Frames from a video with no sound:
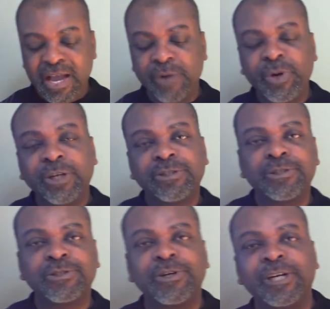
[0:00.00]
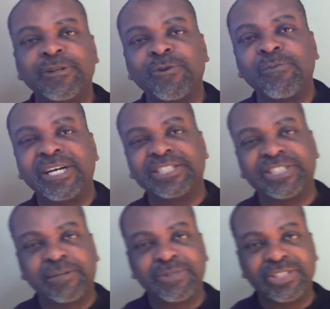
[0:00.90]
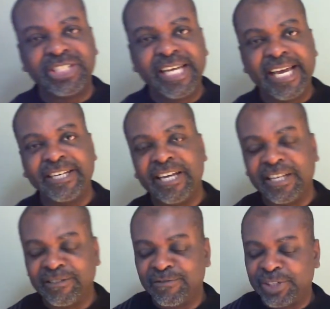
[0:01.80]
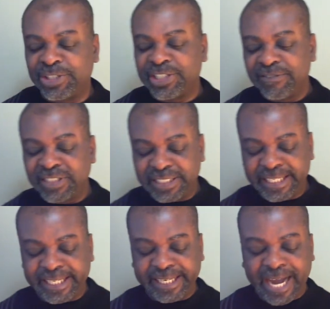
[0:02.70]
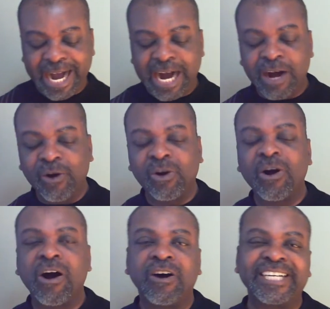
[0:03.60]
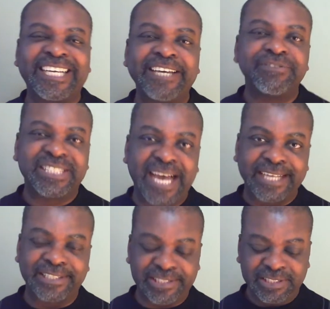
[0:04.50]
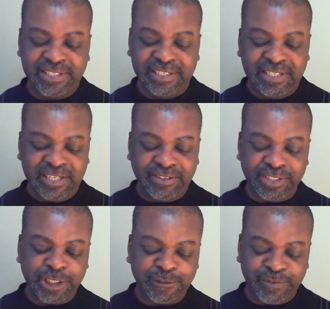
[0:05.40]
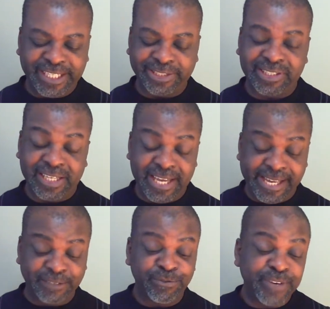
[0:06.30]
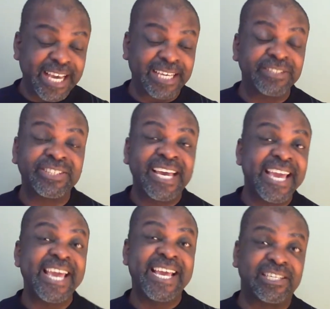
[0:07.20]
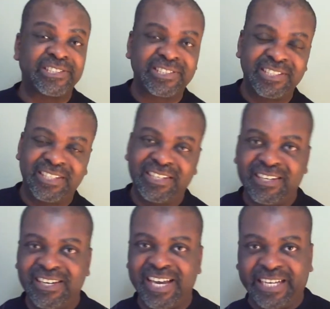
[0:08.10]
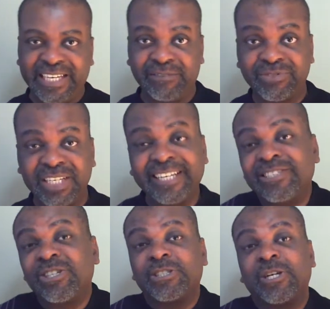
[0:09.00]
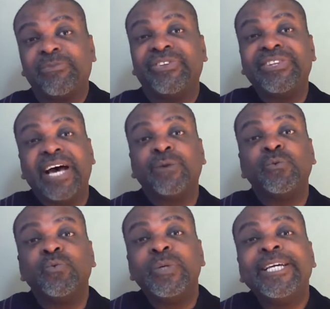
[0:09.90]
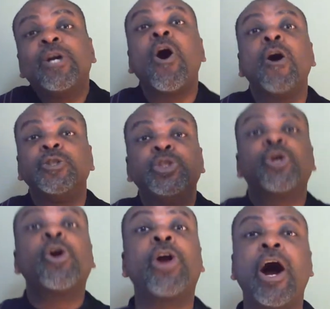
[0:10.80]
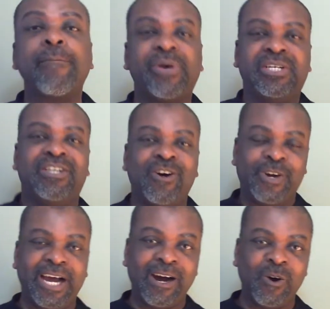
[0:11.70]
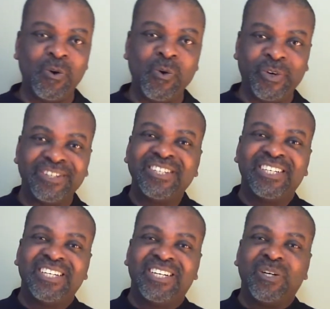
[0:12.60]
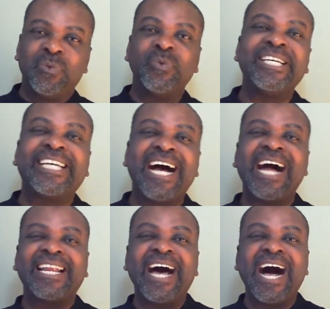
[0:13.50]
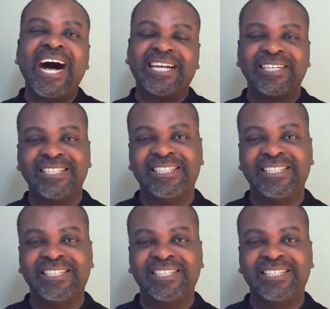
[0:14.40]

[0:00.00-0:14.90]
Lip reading: And we also saw in Romans chapter 10 and in verse 17 how God gifts us this faith. And faith is a gift. It is not something that we conjure up on our own. We cannot